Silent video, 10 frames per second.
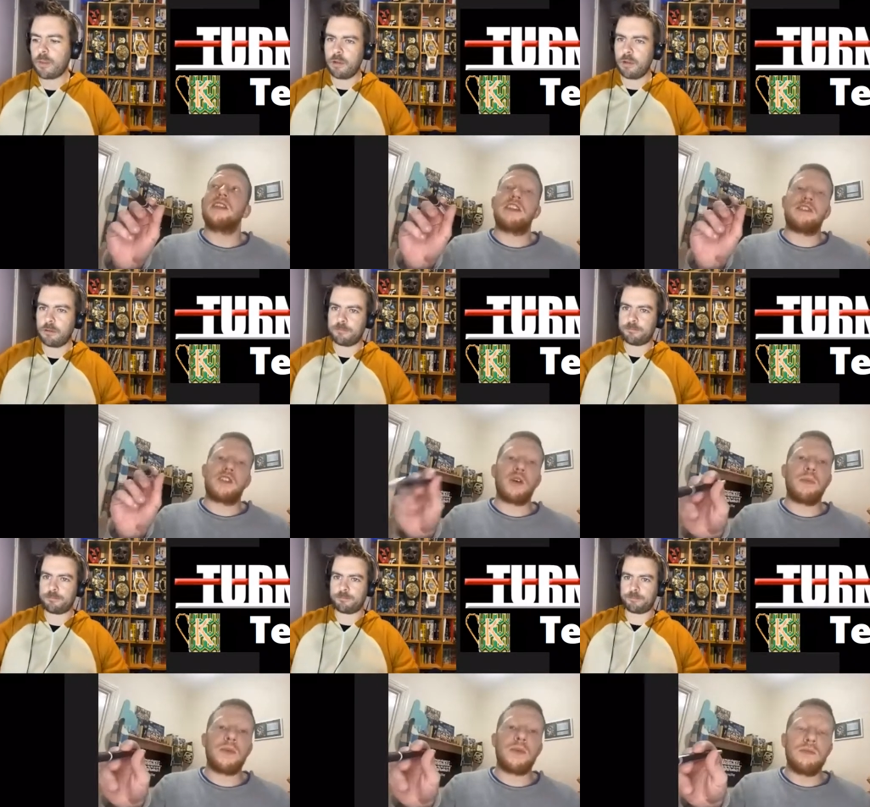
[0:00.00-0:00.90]
Speaker 1: there's a
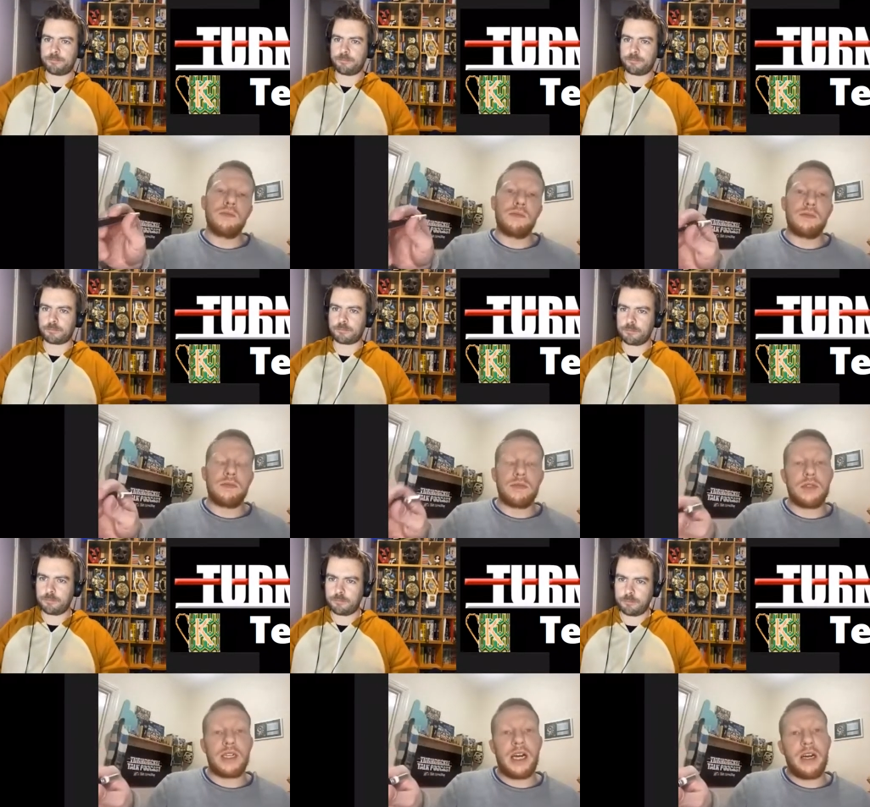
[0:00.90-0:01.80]
double,
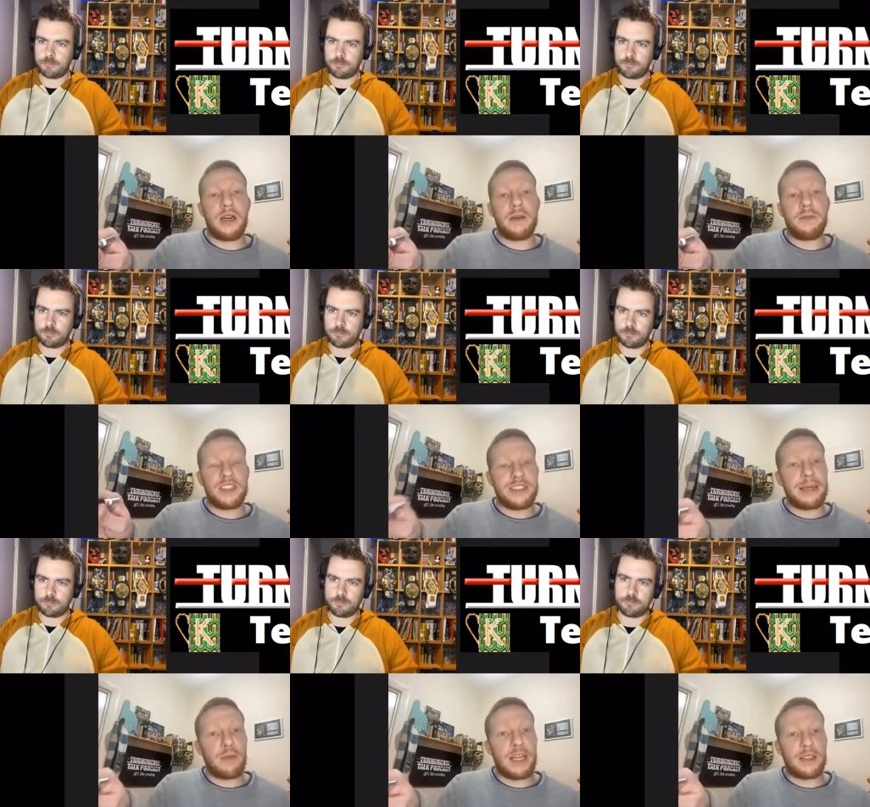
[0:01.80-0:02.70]
um, the
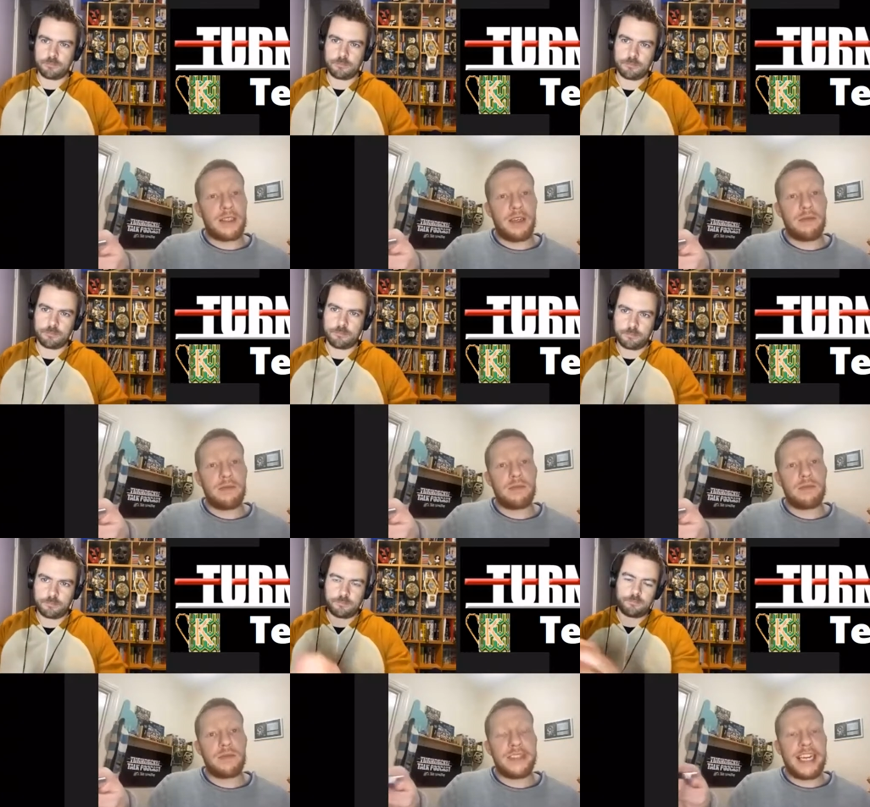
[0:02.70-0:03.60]
same letter
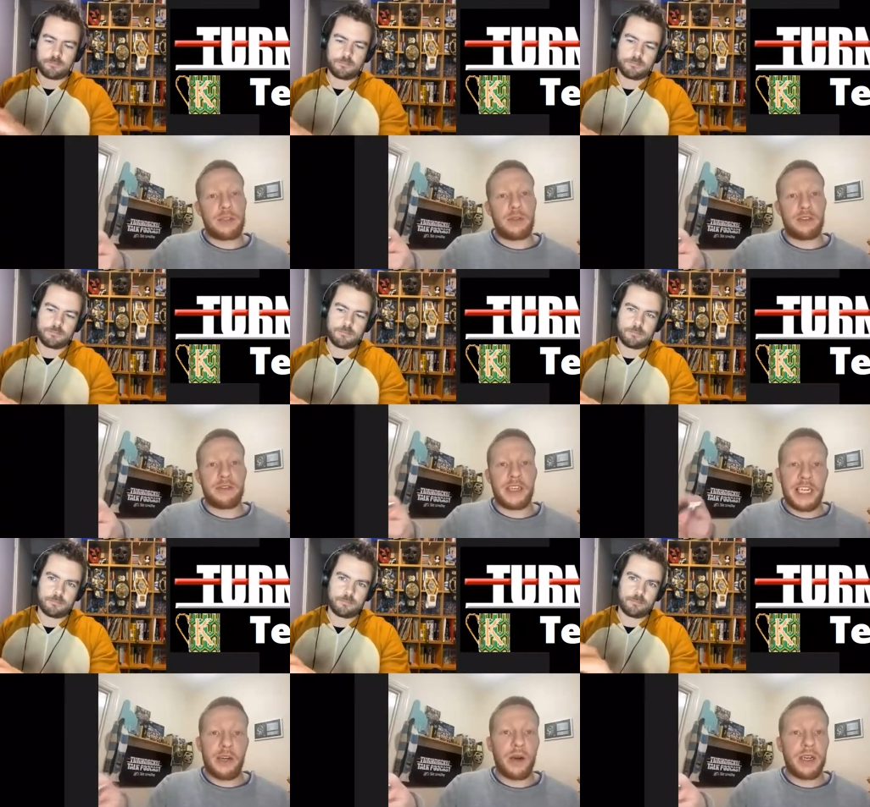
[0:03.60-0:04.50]
next to each other
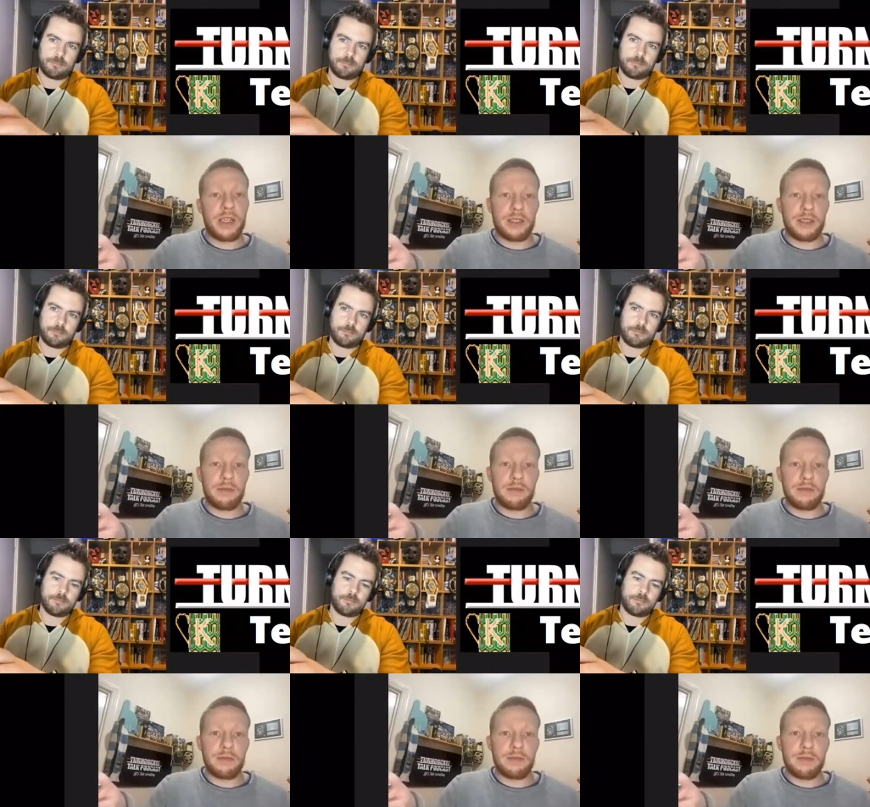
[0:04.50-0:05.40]
in a word.
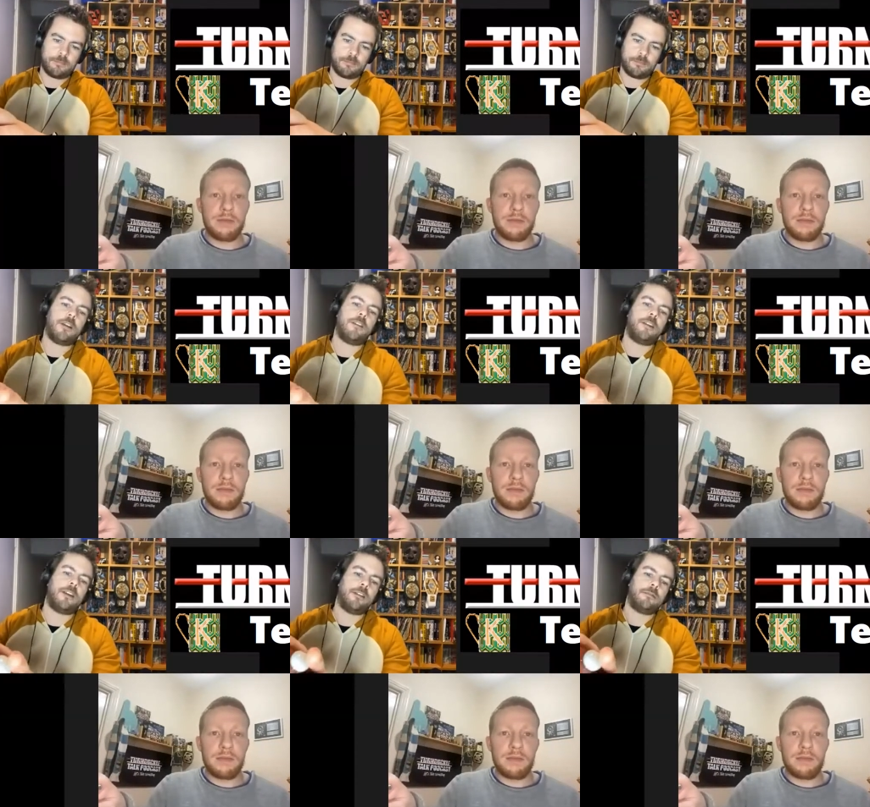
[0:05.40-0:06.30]
Speaker 2: All
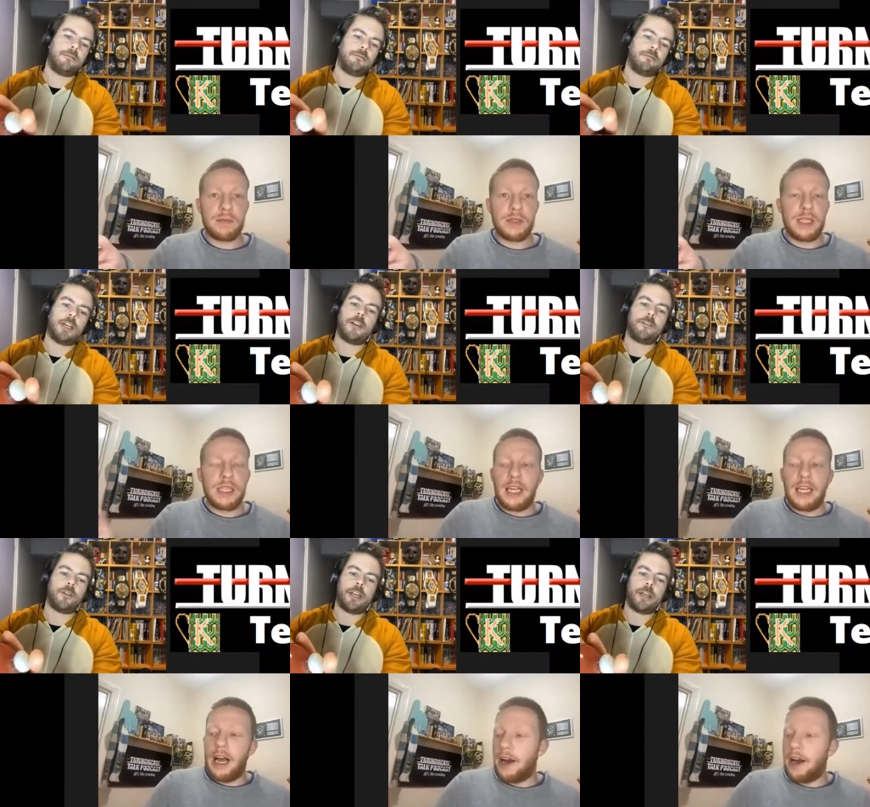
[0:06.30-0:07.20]
right. I
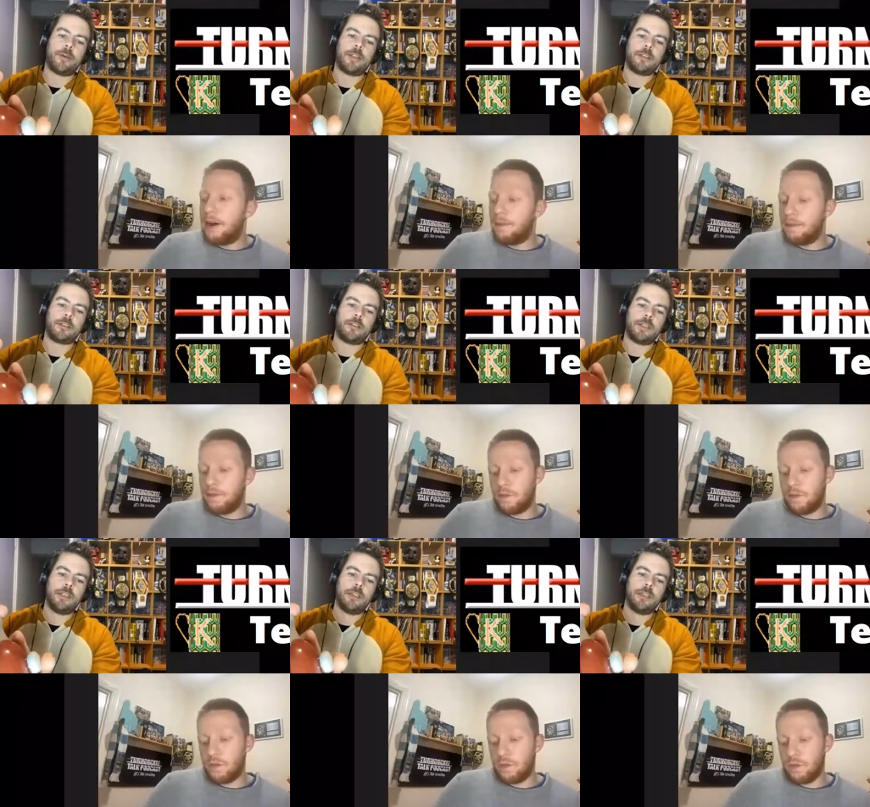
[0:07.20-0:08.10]
have no um, idea what um, that's
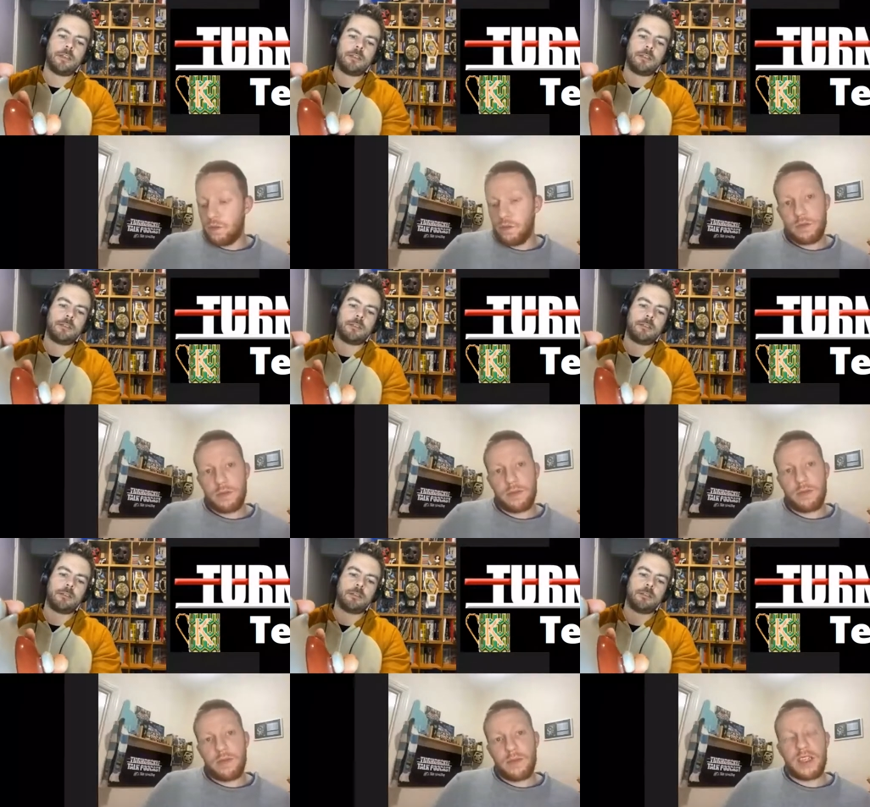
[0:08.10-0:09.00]
called either.
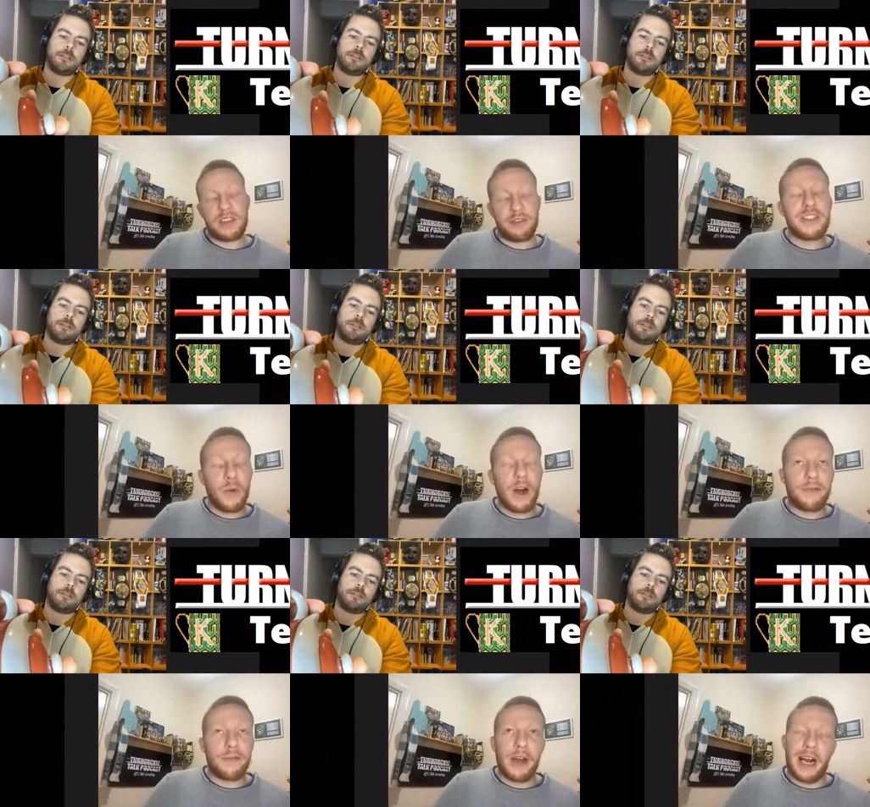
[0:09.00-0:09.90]
Speaker 1: There is a word
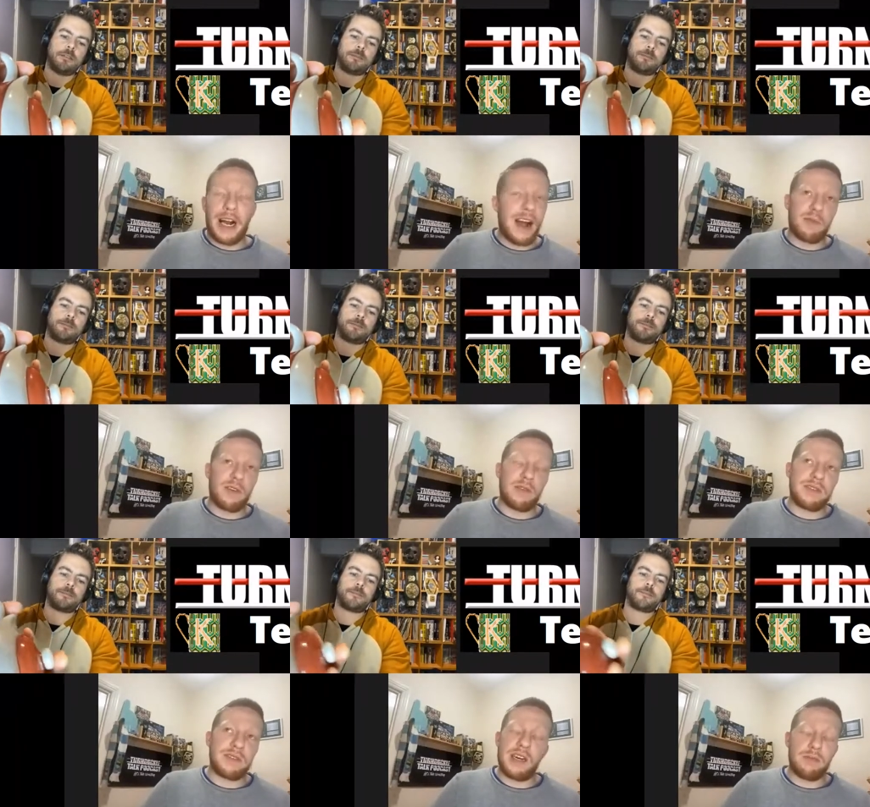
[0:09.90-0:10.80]
for it. I can't.
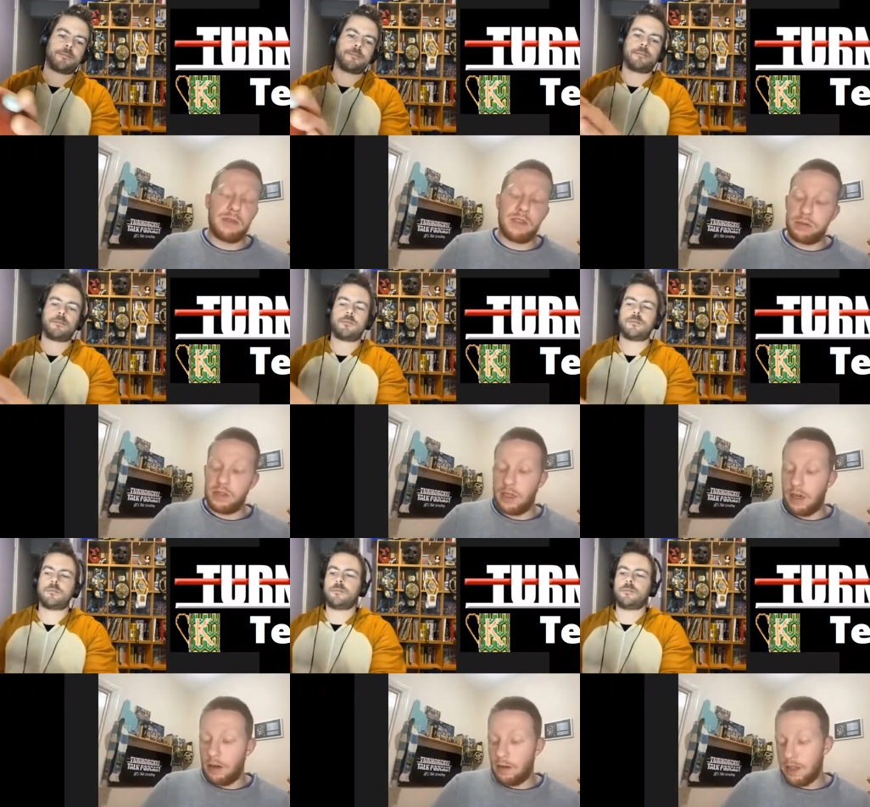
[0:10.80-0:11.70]
I can't remember what it's
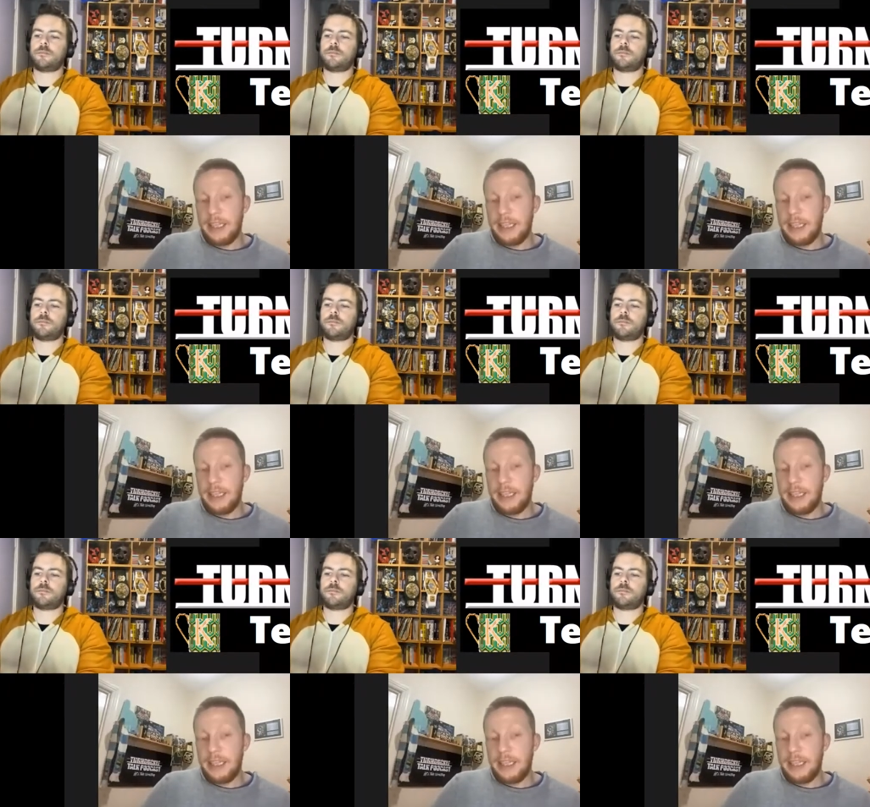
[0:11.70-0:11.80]
called.